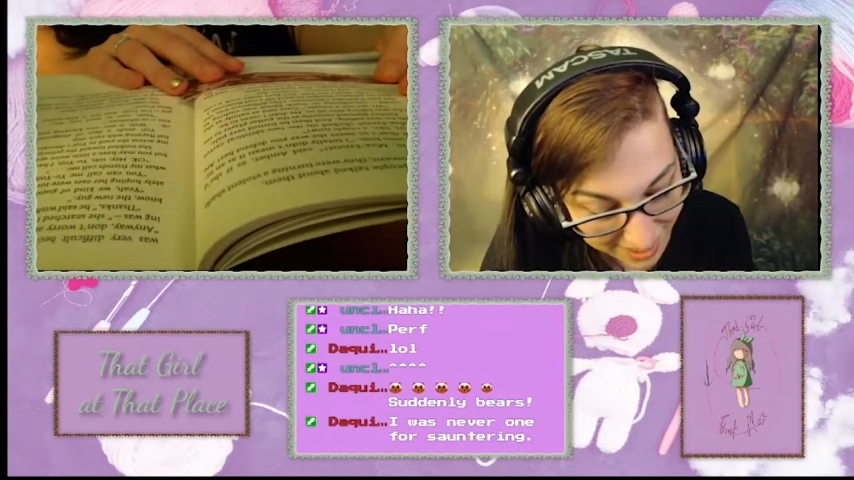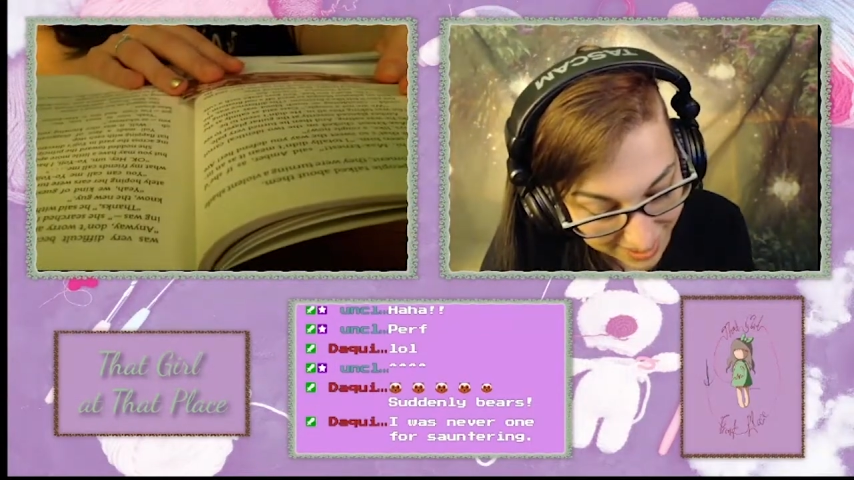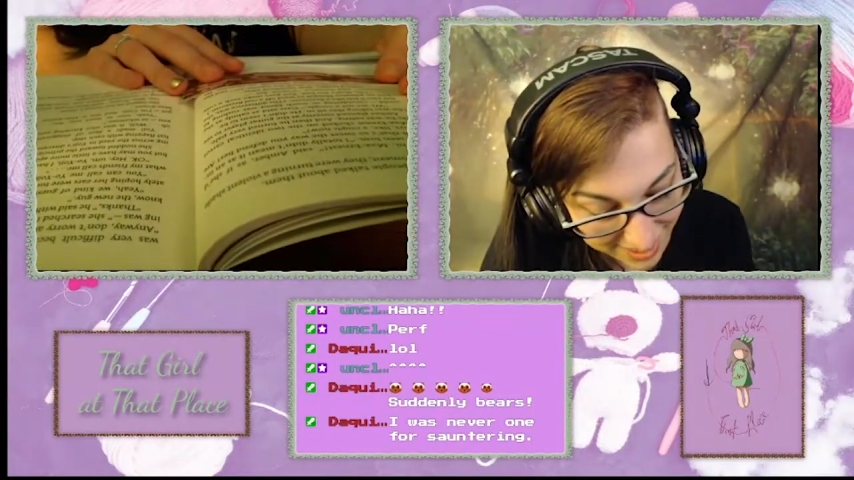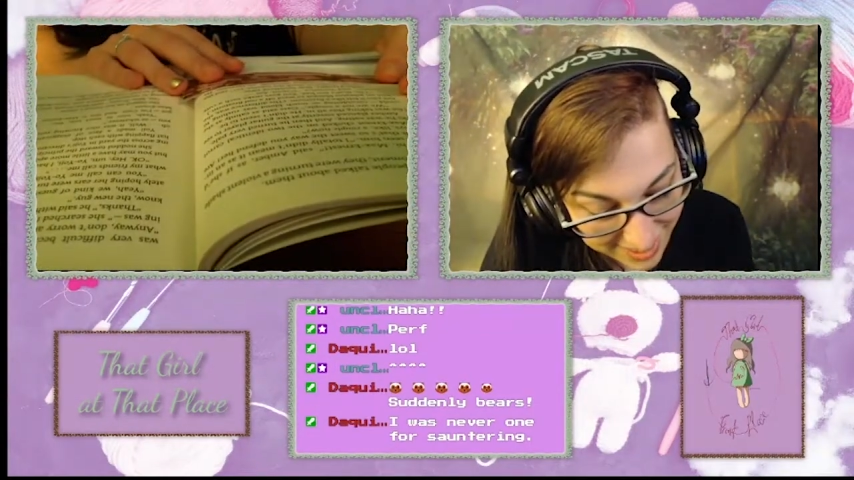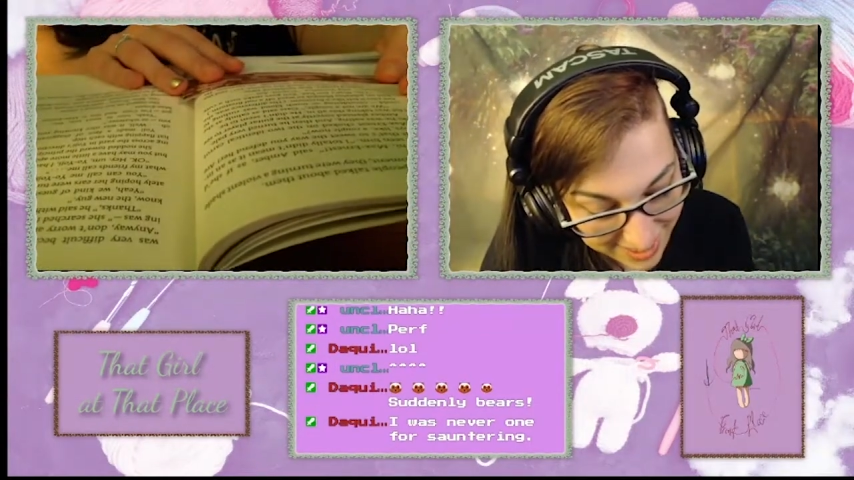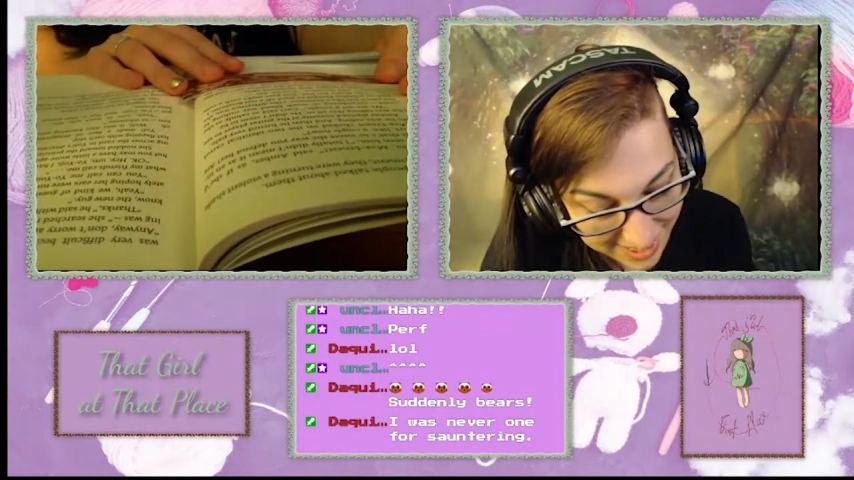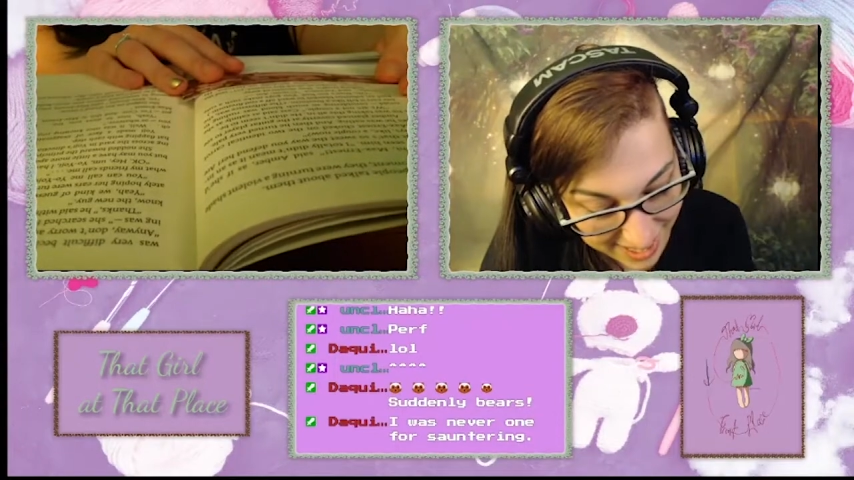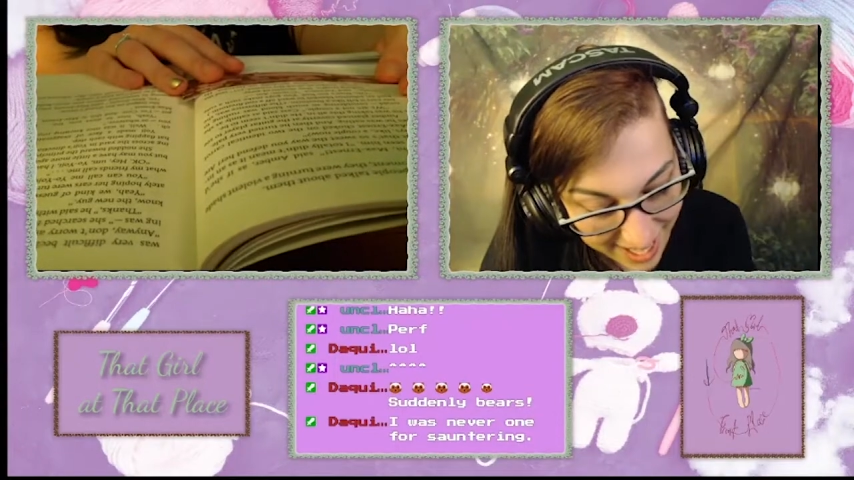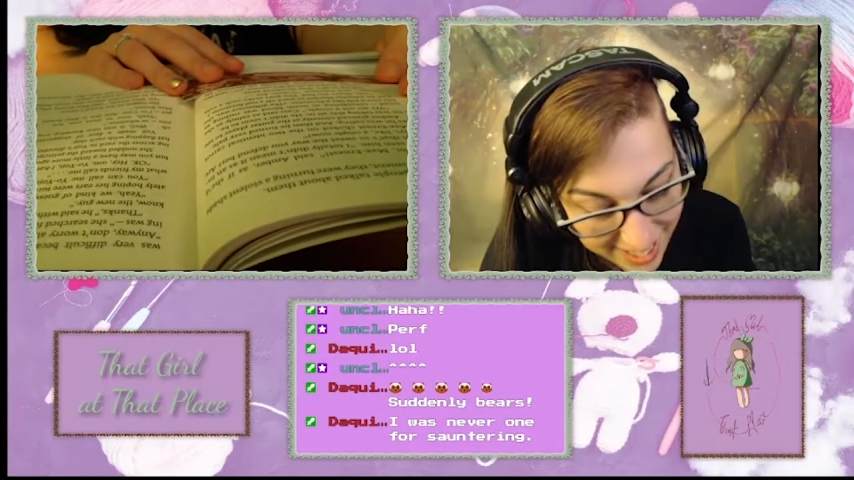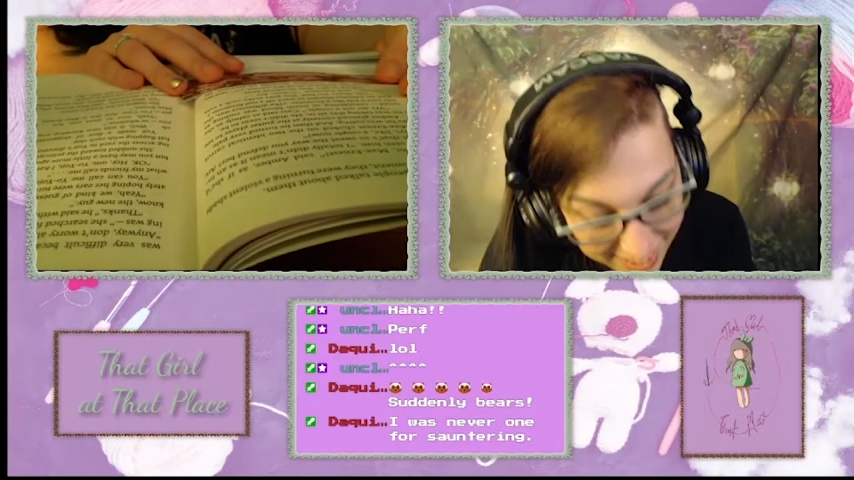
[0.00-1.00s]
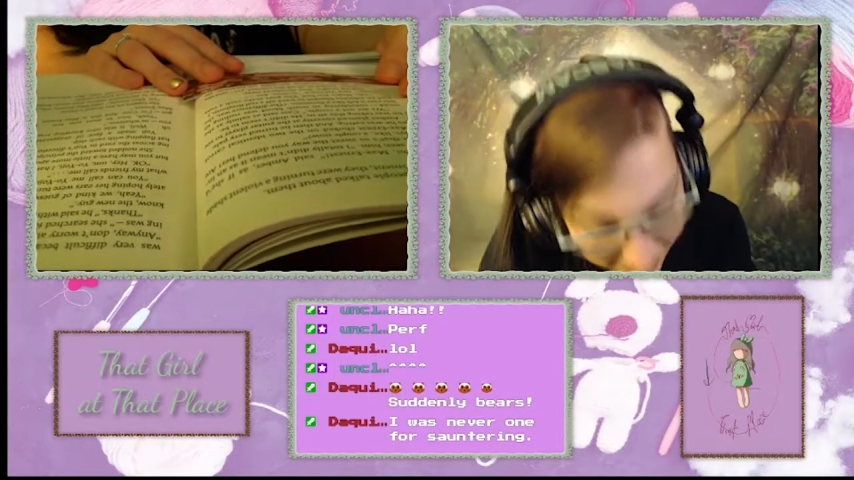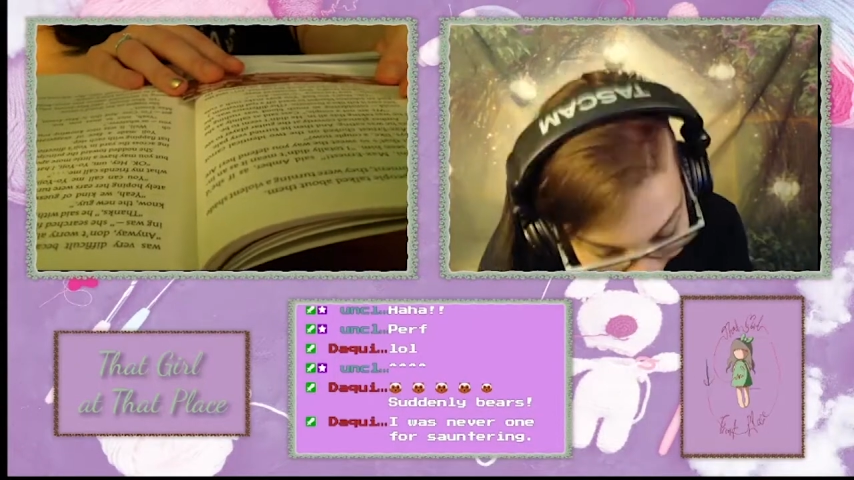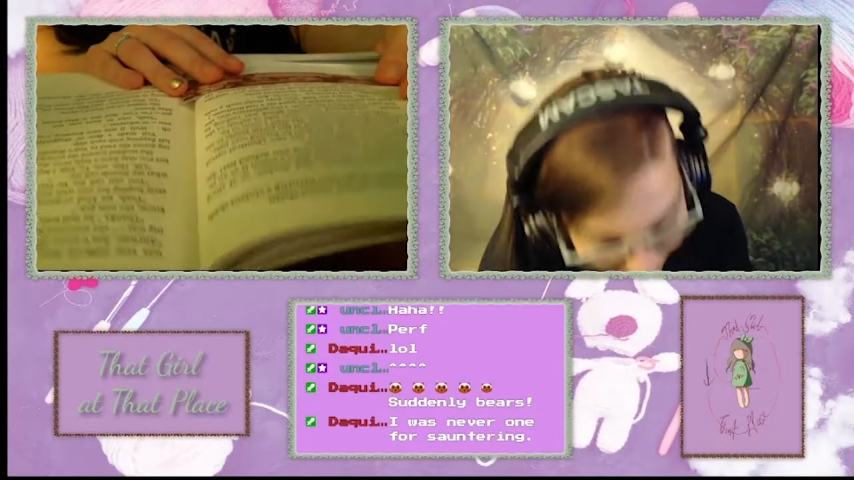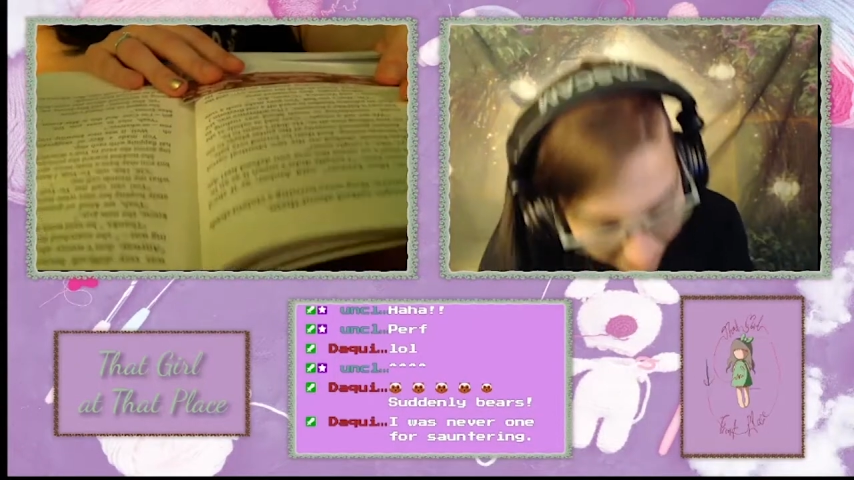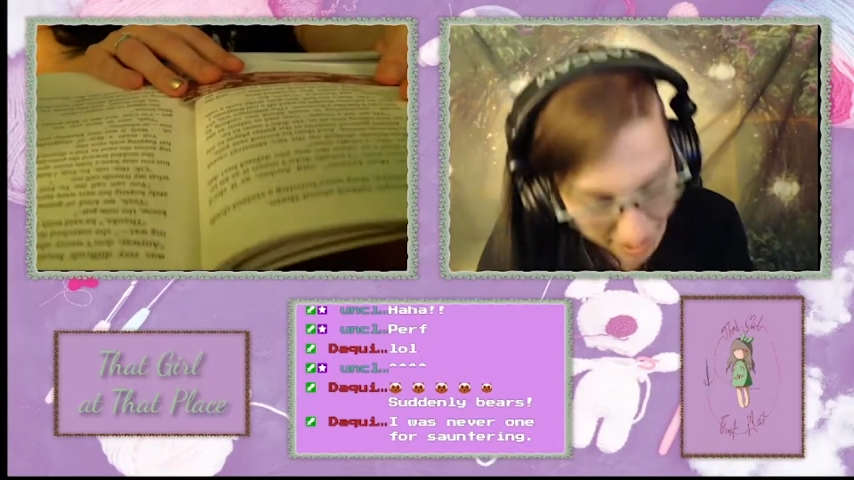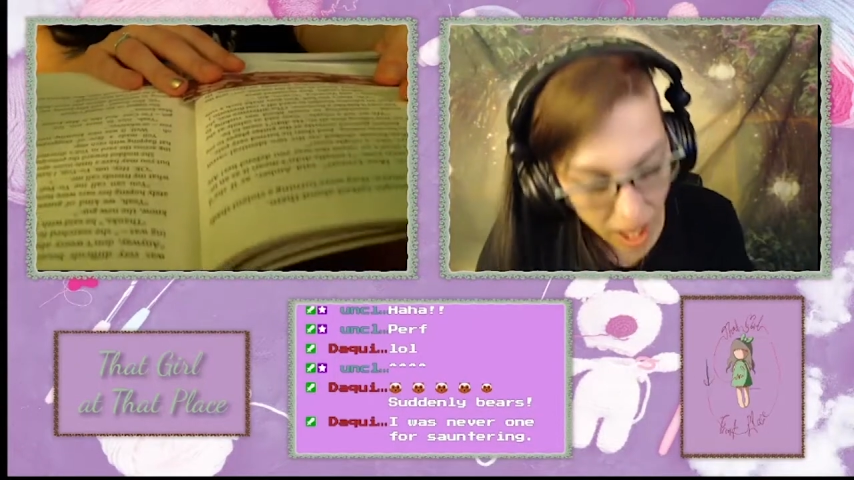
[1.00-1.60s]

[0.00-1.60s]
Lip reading: Decidedly